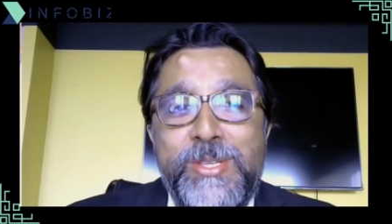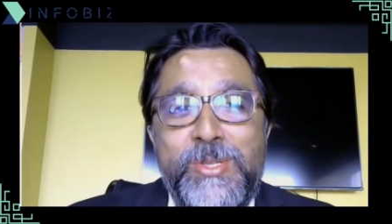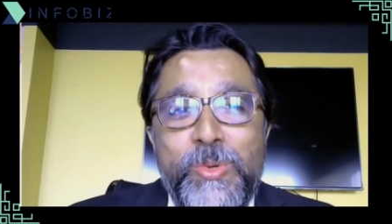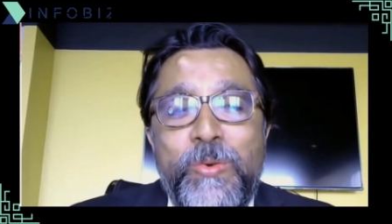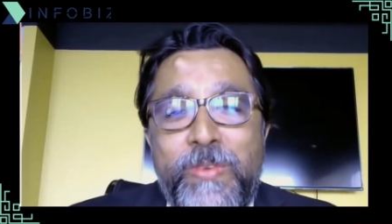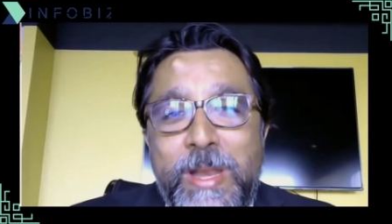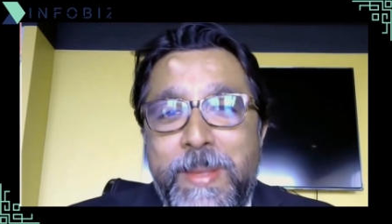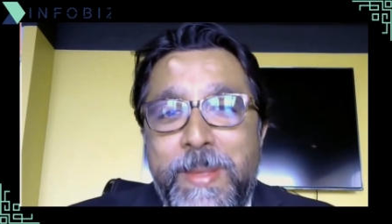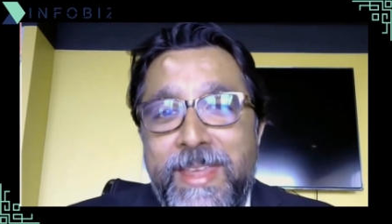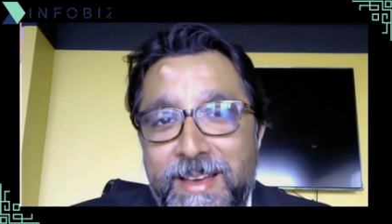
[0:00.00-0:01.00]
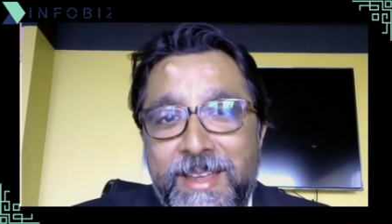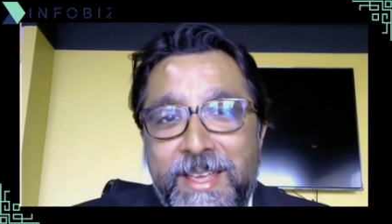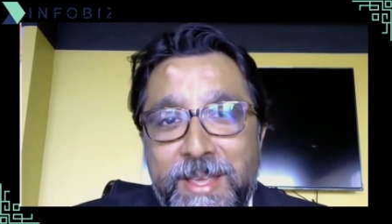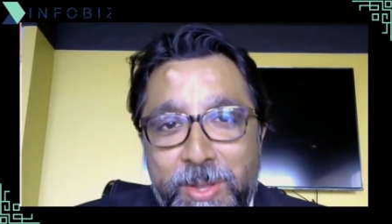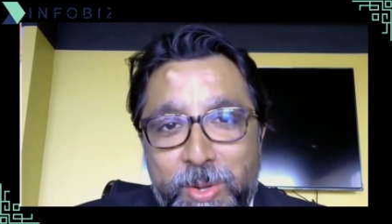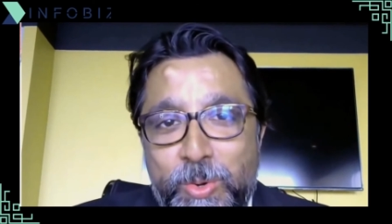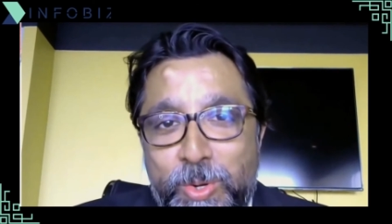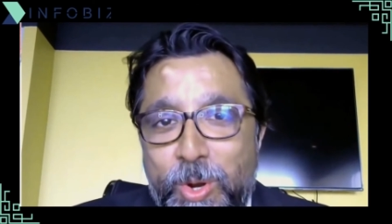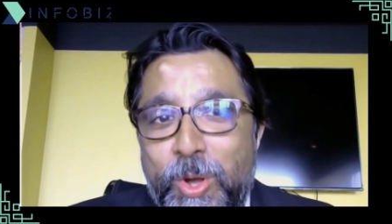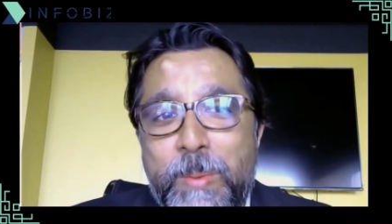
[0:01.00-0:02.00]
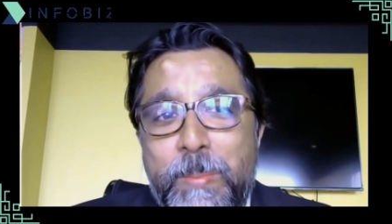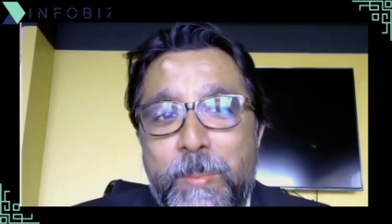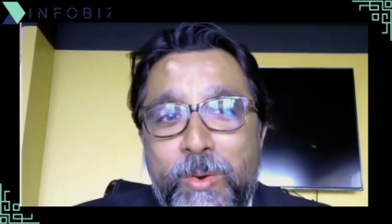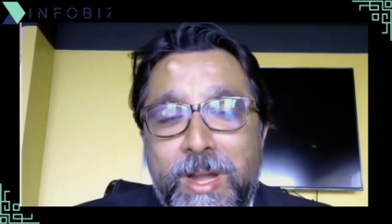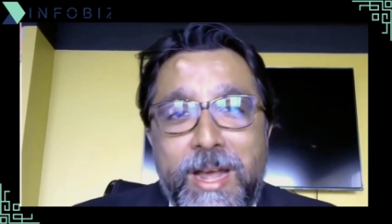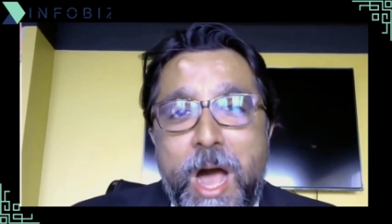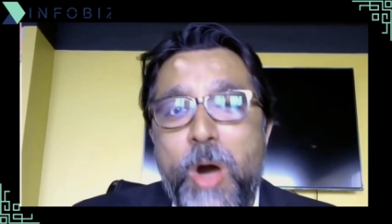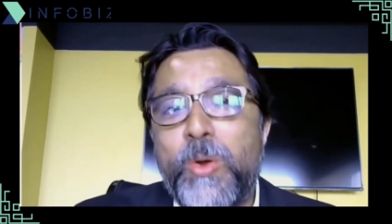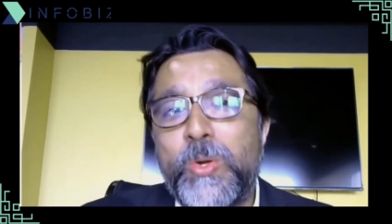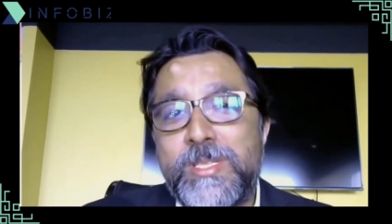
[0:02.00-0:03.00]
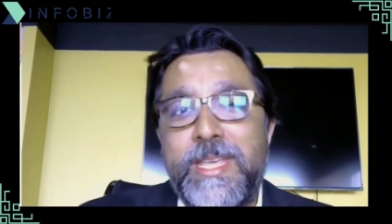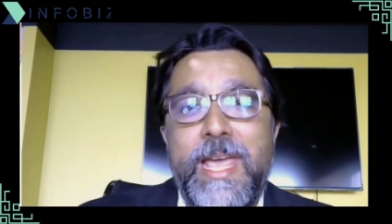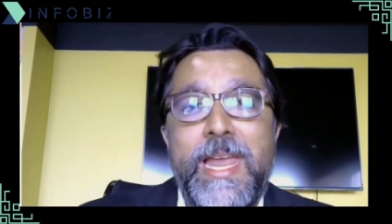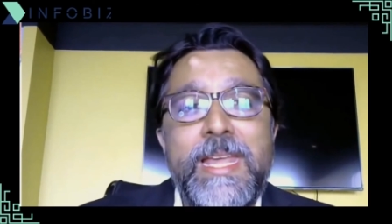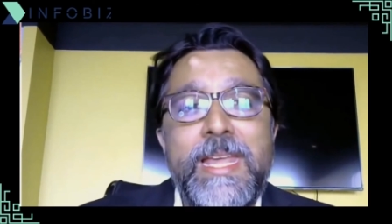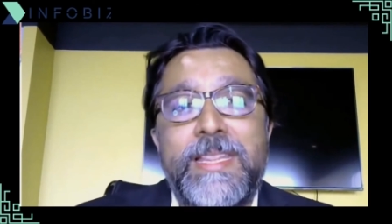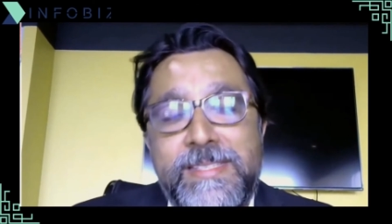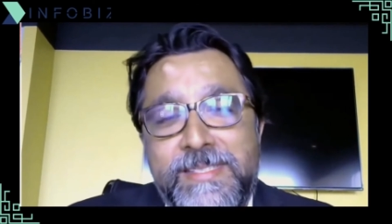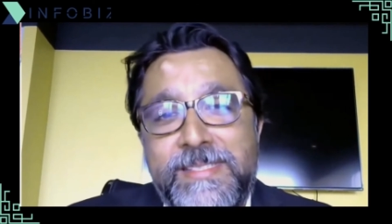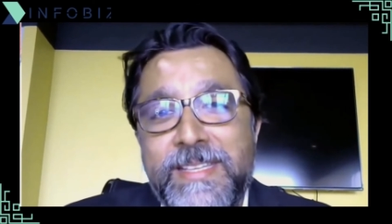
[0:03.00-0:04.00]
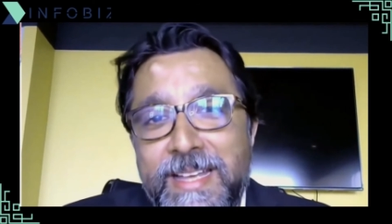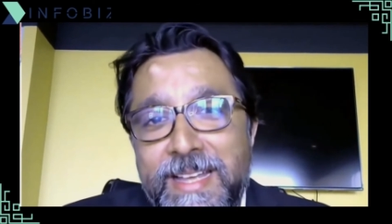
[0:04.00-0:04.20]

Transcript: soon we'll be hearing you talk about how you're scaling this